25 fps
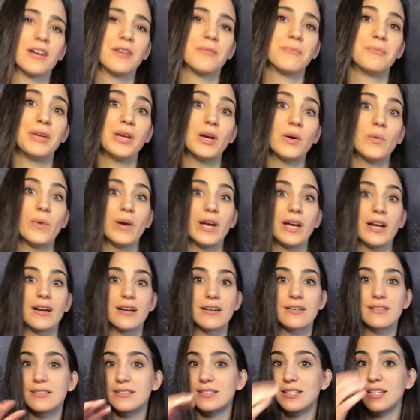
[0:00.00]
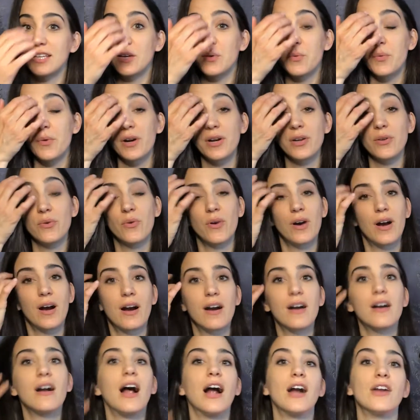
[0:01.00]
be aware, see where you
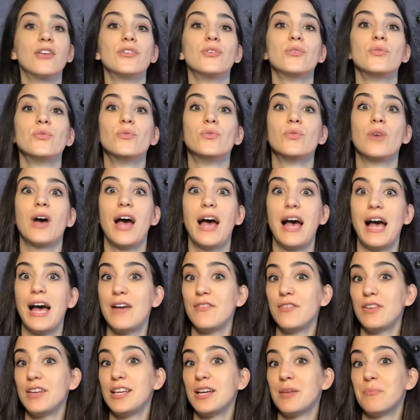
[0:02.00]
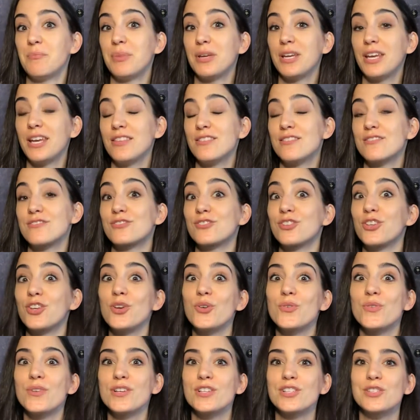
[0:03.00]
are. Are you having a beginner's
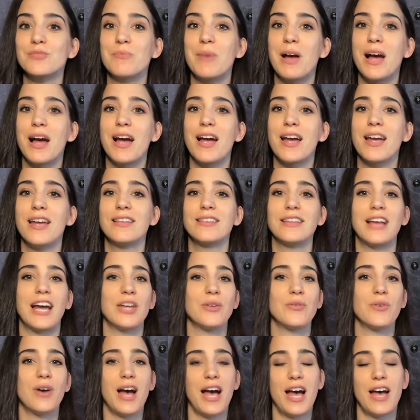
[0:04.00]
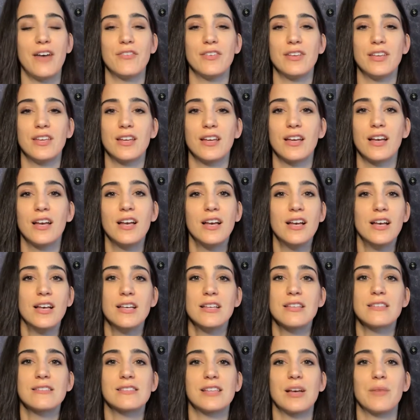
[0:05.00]
curious mind? Are you having
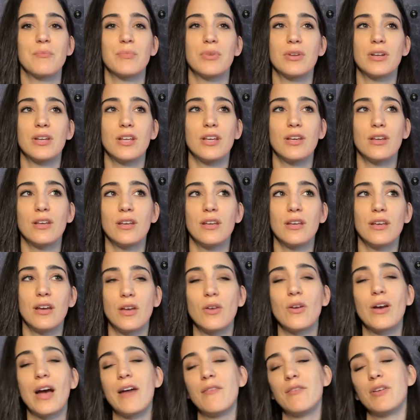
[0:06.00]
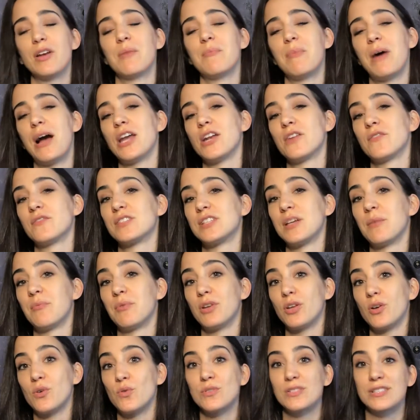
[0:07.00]
a mind of somebody
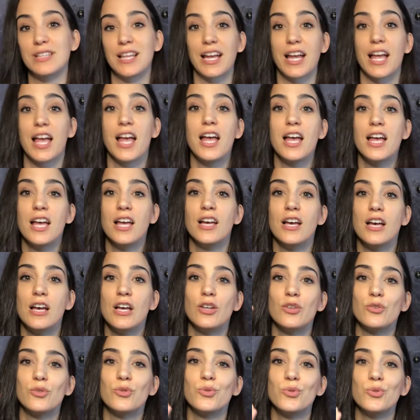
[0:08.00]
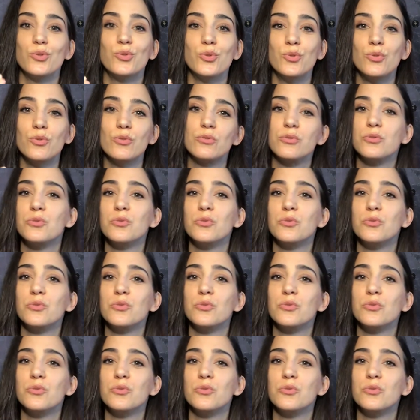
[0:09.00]
who's like, to do?